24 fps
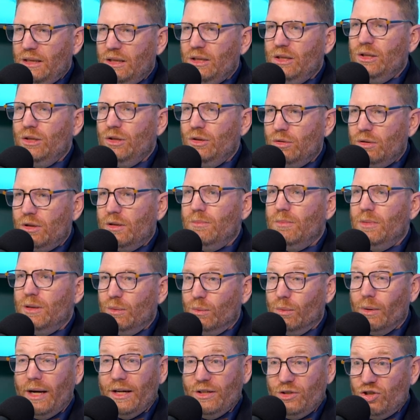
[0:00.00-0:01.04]
you can be
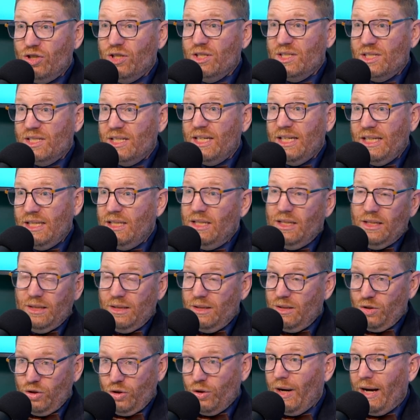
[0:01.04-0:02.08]
righteous in
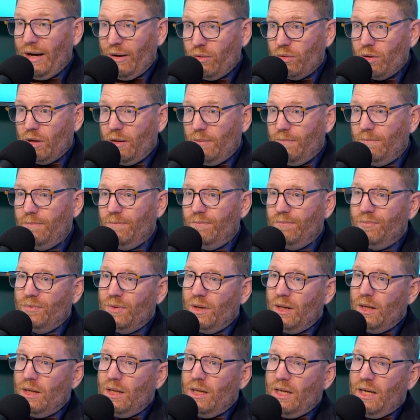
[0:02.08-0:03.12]
your outcome.
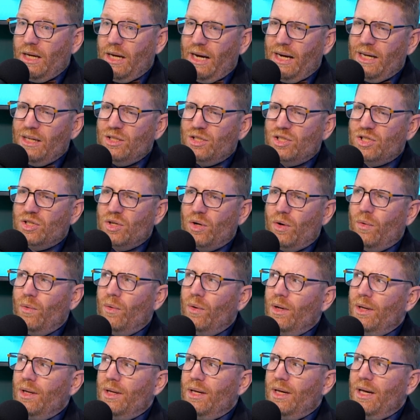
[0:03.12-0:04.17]
And so
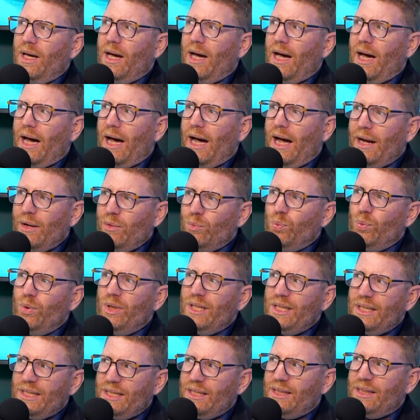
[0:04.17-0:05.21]
I
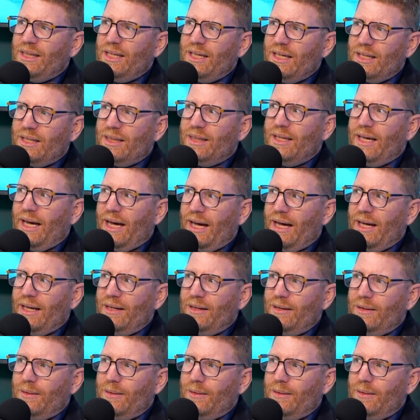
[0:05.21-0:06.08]
really think that